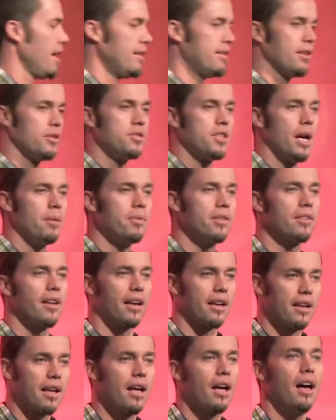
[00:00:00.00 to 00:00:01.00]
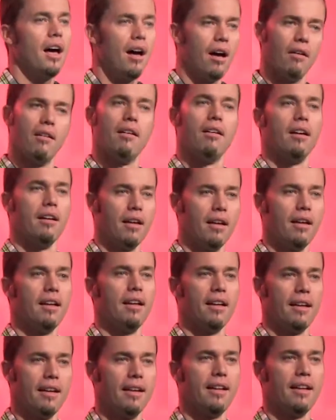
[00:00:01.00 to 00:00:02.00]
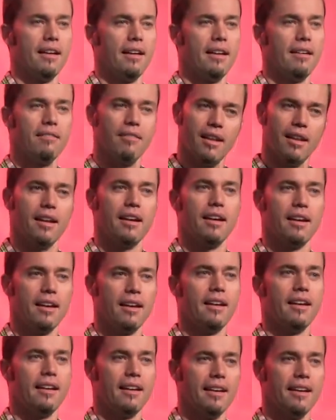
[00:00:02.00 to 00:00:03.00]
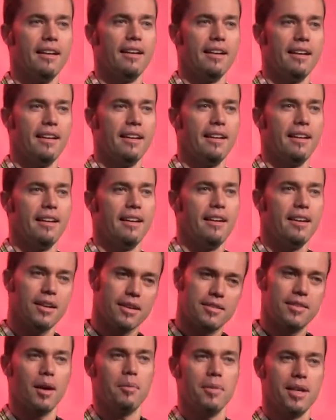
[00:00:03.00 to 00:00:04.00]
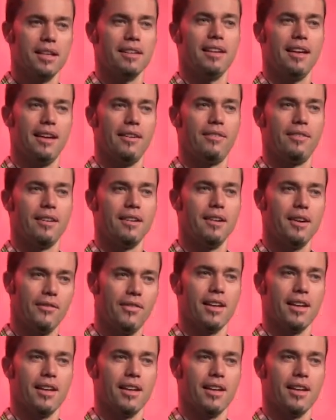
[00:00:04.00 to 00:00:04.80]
So James is like, oh, really? You can tell me to leave your